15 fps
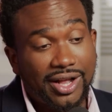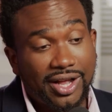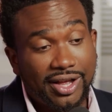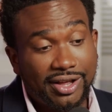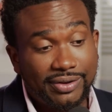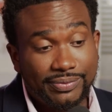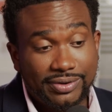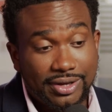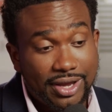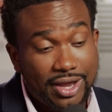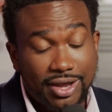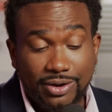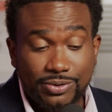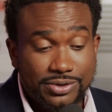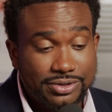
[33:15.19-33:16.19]
Uh,
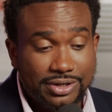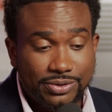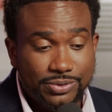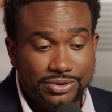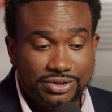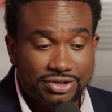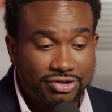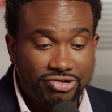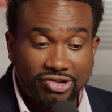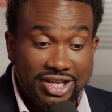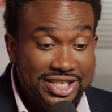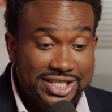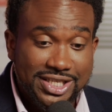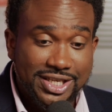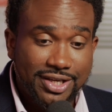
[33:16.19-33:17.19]
yeah, it was it was
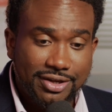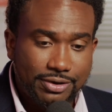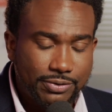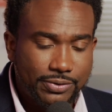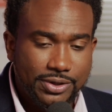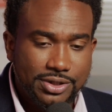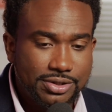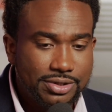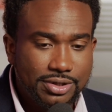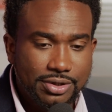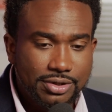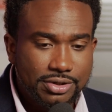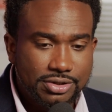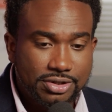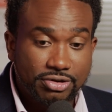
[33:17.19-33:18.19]
crazy. It was
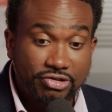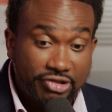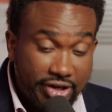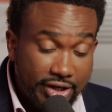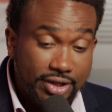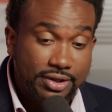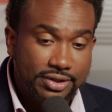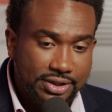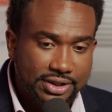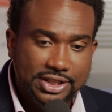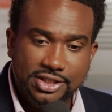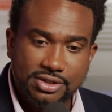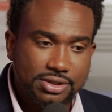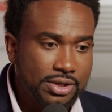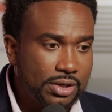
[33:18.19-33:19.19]
surreal to
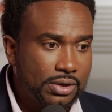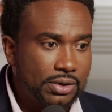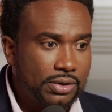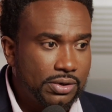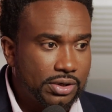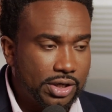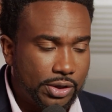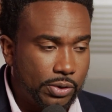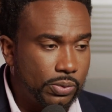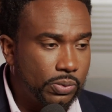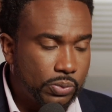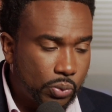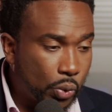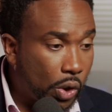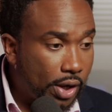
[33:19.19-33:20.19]
just you know
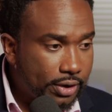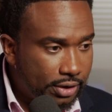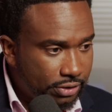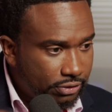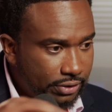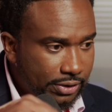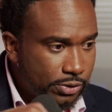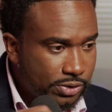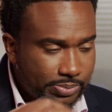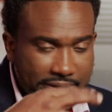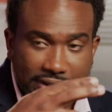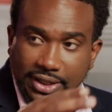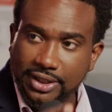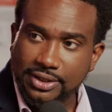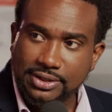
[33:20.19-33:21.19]
walking through those
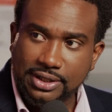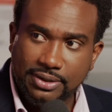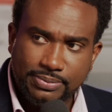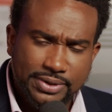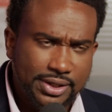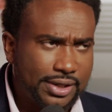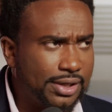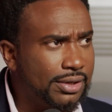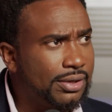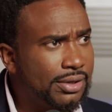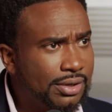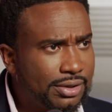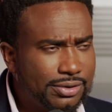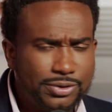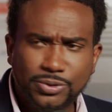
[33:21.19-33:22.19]
buildings, and I'm thinking,
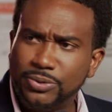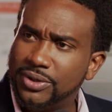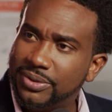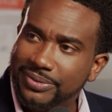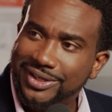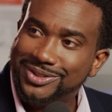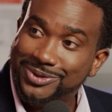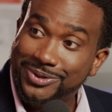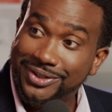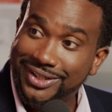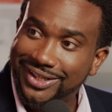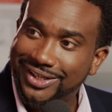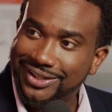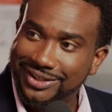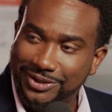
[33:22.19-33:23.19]
dude, what am I doing
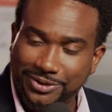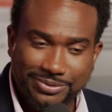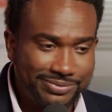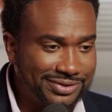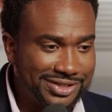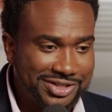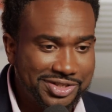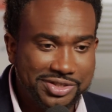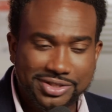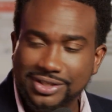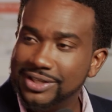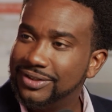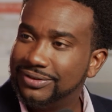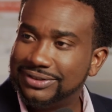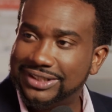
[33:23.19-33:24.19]
here? You know, this is
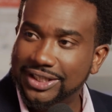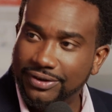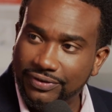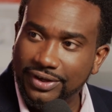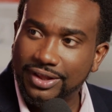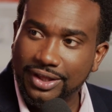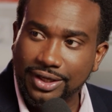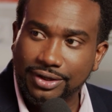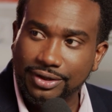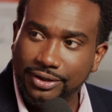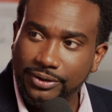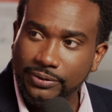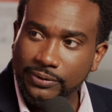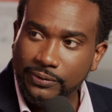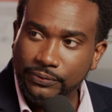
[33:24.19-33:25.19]
TV thing. You
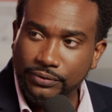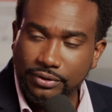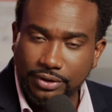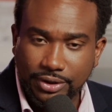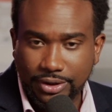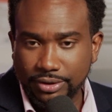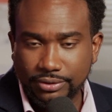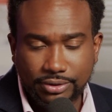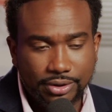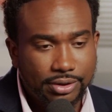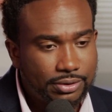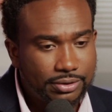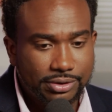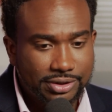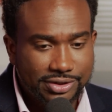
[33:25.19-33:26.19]
know, mm-hmm. I, you
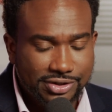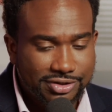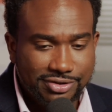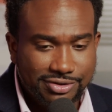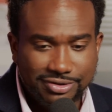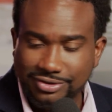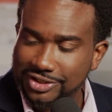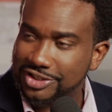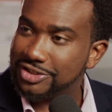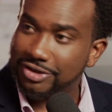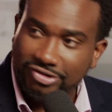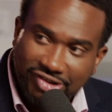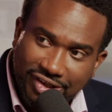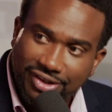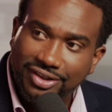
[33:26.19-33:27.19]
know this is this is not
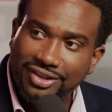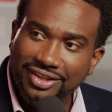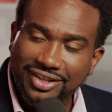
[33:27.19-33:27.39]
real.